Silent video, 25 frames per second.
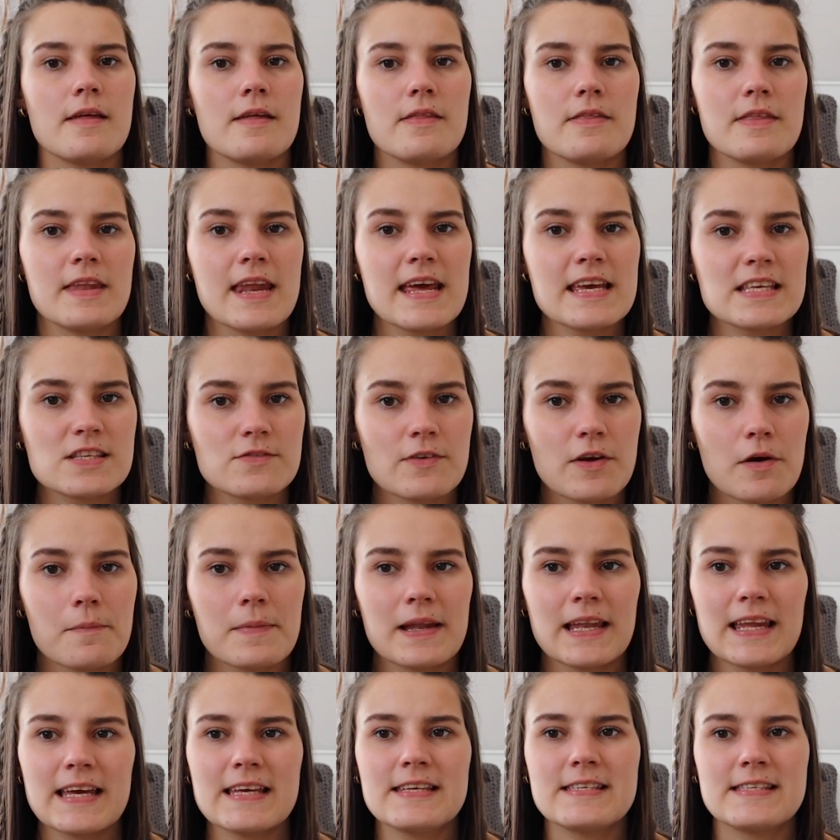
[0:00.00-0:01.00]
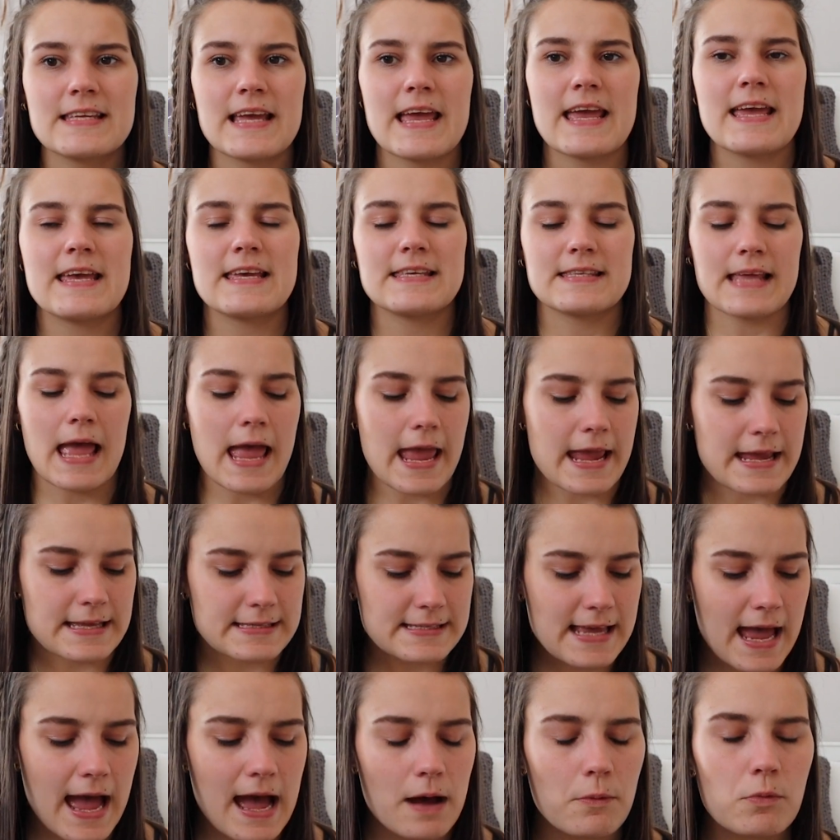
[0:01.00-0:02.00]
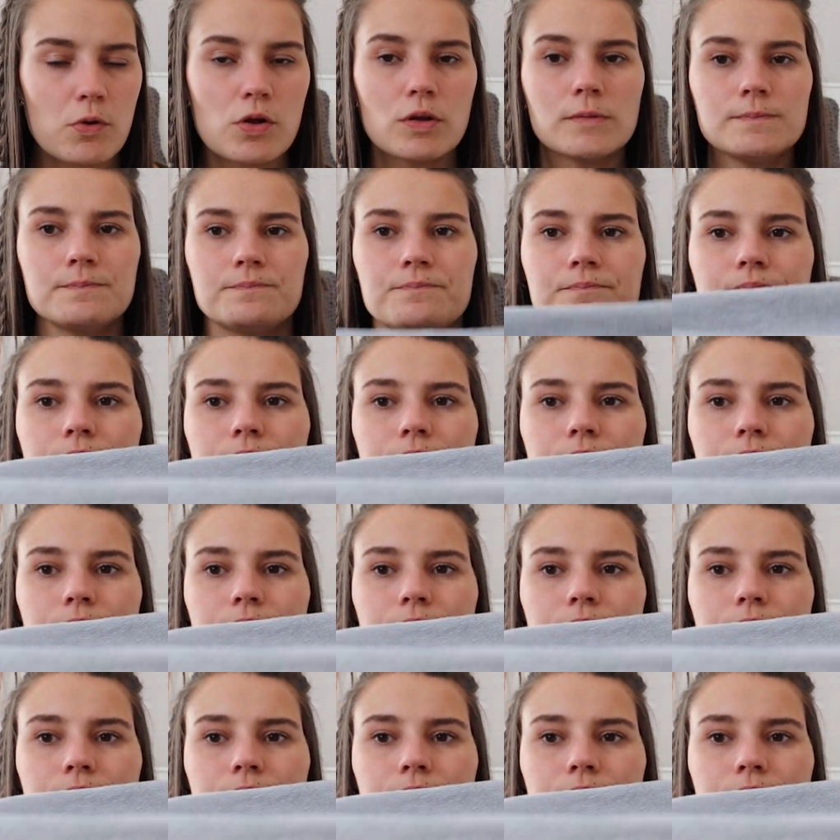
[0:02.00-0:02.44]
The next thing on my list is a towel.